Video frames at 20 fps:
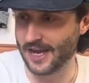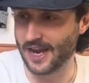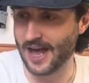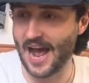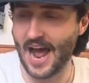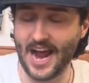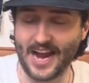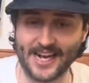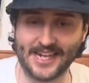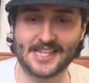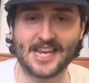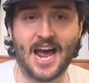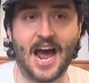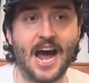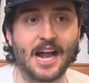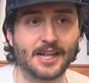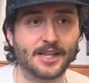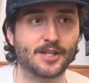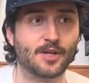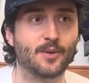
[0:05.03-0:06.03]
and I hate to
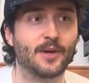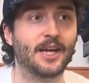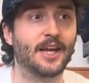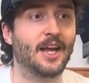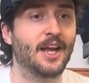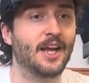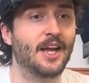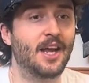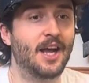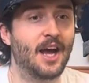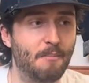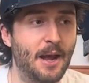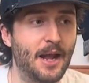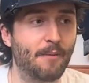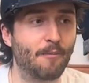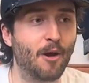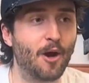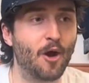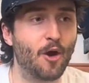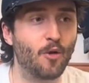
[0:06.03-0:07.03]
add to it, make
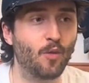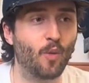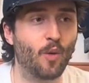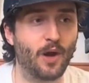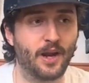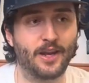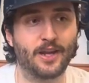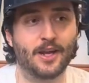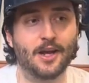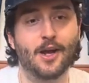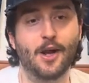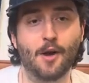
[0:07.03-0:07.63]
my own one,